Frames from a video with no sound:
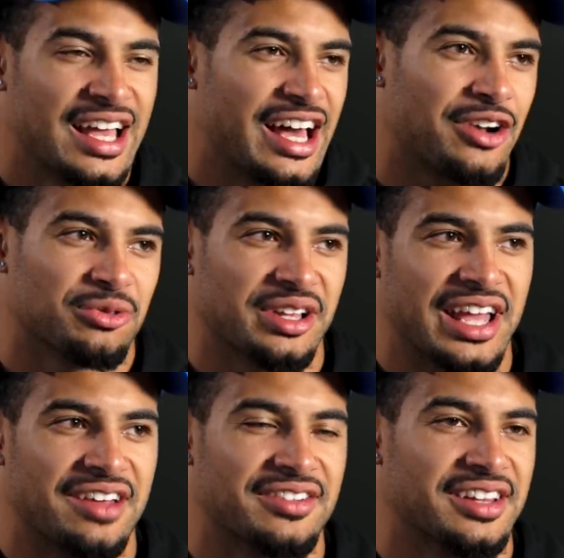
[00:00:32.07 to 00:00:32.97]
I don't really
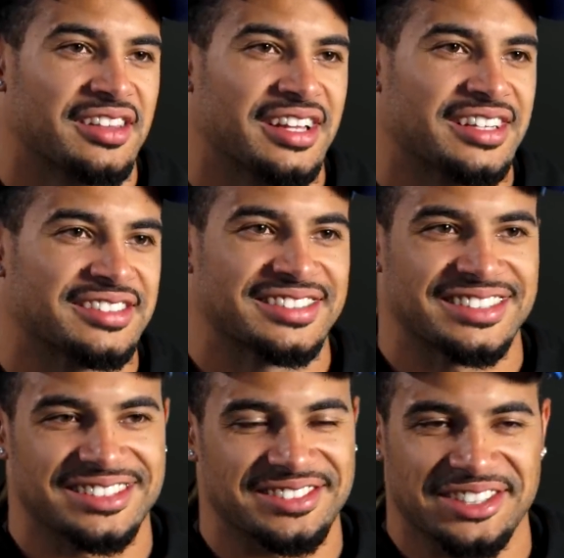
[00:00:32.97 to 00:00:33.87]
have anything
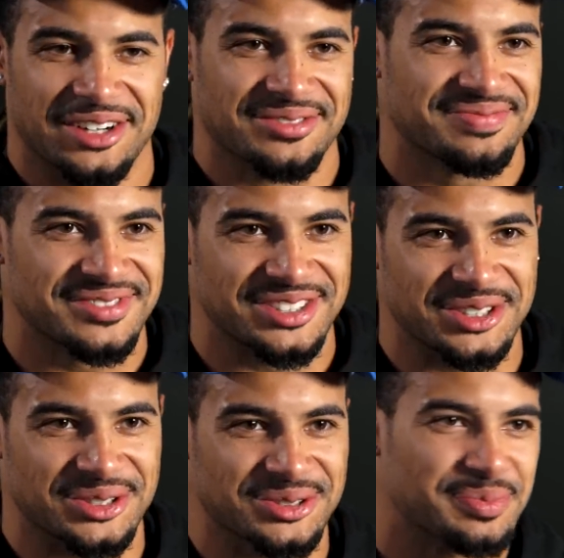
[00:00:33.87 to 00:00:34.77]
you know,
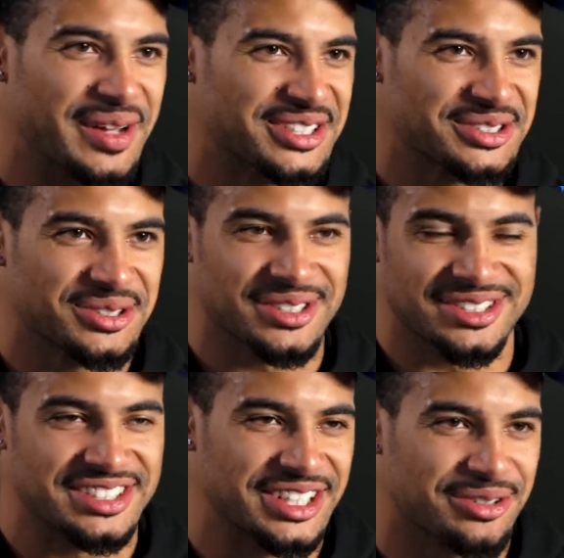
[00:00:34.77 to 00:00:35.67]
too special or
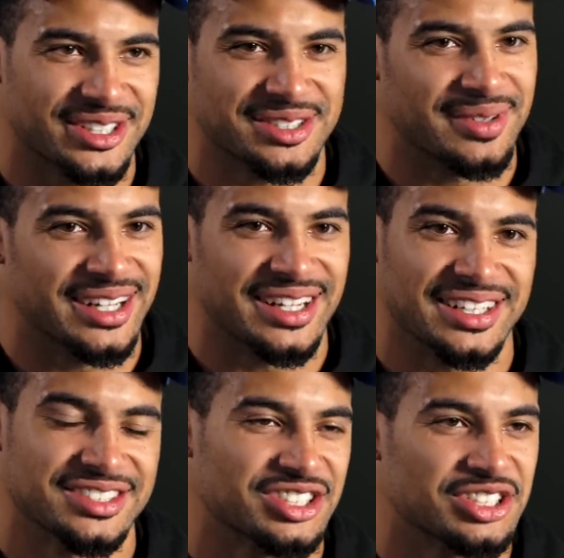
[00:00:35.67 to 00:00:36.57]
secrets, but
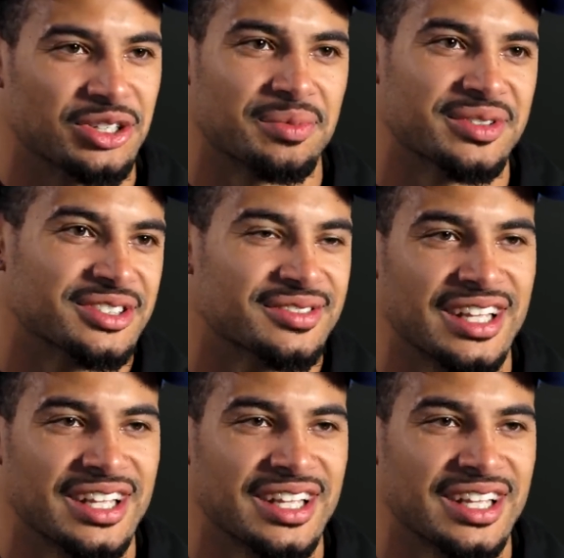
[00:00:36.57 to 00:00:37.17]
uh, just show up and